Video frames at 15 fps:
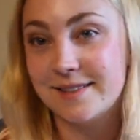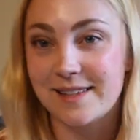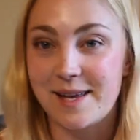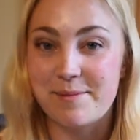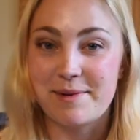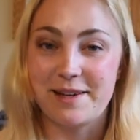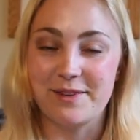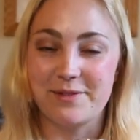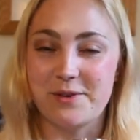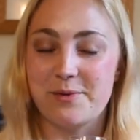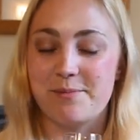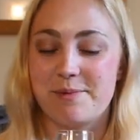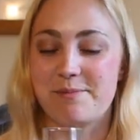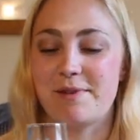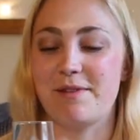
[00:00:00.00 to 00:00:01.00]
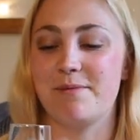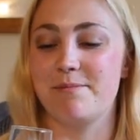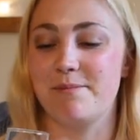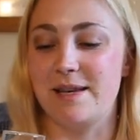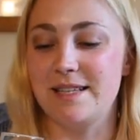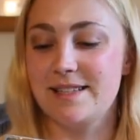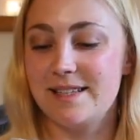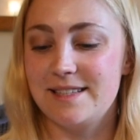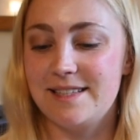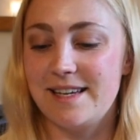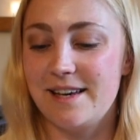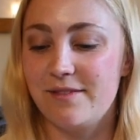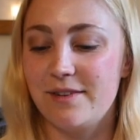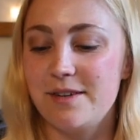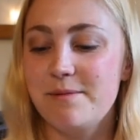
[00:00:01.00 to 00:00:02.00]
That might have not been my best idea
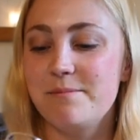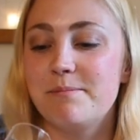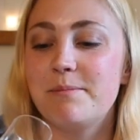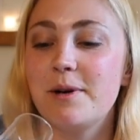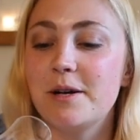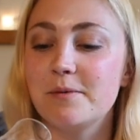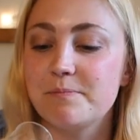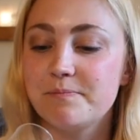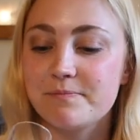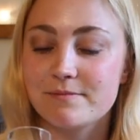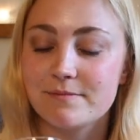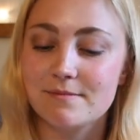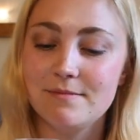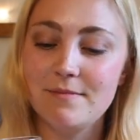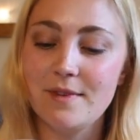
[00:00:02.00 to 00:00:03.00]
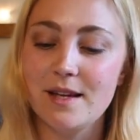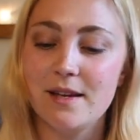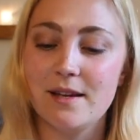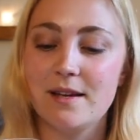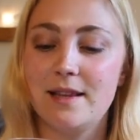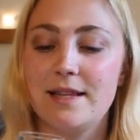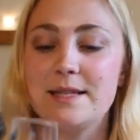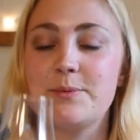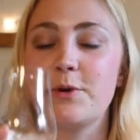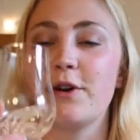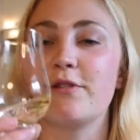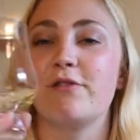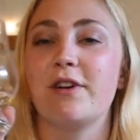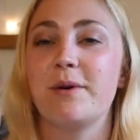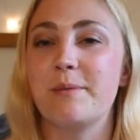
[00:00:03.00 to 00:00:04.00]
ever, but at least we got
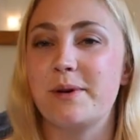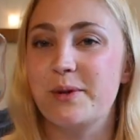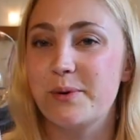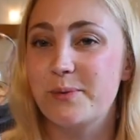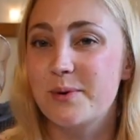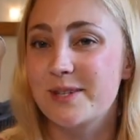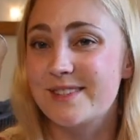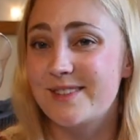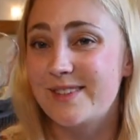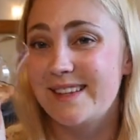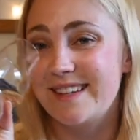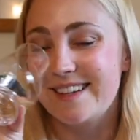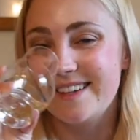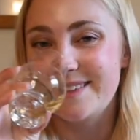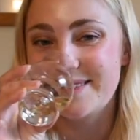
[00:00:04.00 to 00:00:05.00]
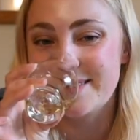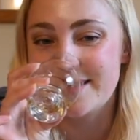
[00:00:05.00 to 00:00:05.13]
a fair amount of water in there.